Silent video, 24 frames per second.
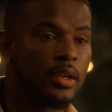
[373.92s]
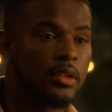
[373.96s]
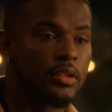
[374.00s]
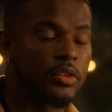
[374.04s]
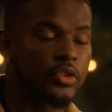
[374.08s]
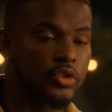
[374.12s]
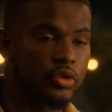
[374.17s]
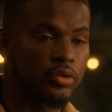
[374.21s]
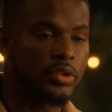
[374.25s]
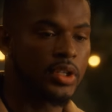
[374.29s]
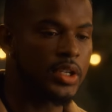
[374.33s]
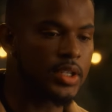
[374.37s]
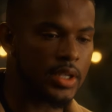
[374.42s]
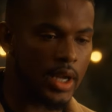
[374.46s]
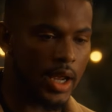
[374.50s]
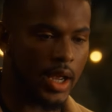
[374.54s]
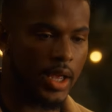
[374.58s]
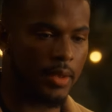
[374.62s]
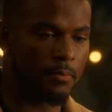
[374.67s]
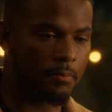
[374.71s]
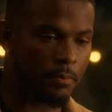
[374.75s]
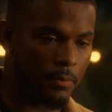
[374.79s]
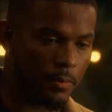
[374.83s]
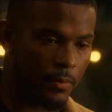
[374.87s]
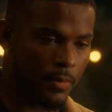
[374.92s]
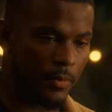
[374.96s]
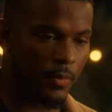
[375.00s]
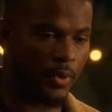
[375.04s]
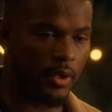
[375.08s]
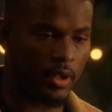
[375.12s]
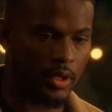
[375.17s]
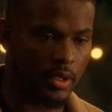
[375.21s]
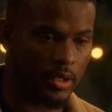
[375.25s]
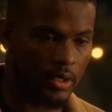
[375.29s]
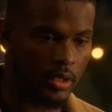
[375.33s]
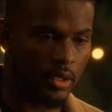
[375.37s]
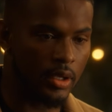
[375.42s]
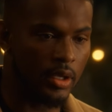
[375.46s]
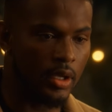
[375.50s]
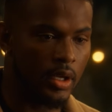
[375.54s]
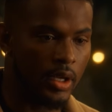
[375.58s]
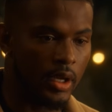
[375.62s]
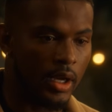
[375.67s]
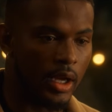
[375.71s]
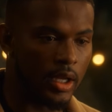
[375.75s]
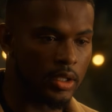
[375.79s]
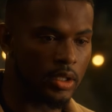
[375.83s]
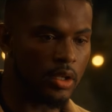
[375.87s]
The truth is, I,
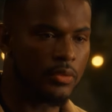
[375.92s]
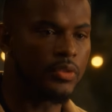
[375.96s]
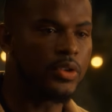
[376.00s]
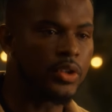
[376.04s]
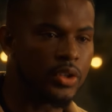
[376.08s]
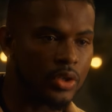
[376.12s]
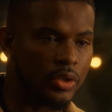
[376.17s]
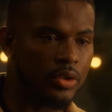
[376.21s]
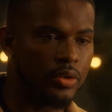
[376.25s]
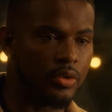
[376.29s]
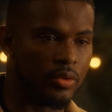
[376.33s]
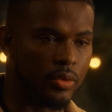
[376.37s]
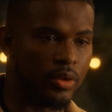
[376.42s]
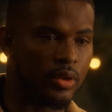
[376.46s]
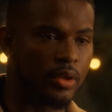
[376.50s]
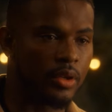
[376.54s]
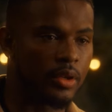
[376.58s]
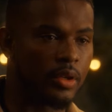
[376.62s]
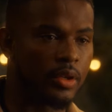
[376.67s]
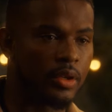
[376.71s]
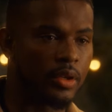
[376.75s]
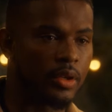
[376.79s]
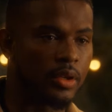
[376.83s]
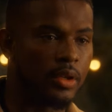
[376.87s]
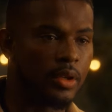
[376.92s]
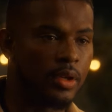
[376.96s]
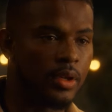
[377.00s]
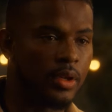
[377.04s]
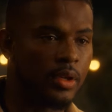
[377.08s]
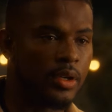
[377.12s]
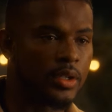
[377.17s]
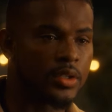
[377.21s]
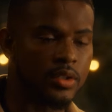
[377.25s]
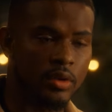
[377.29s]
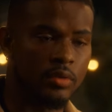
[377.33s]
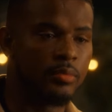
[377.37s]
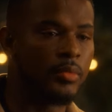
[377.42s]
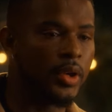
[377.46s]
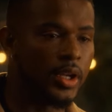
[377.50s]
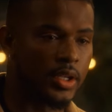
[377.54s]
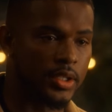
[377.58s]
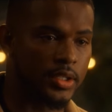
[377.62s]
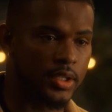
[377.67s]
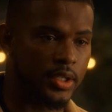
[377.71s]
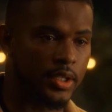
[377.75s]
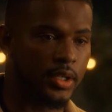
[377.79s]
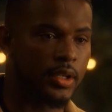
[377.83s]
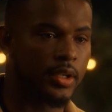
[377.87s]
I love you too, so
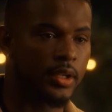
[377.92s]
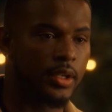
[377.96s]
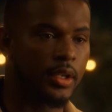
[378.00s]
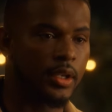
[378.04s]
much.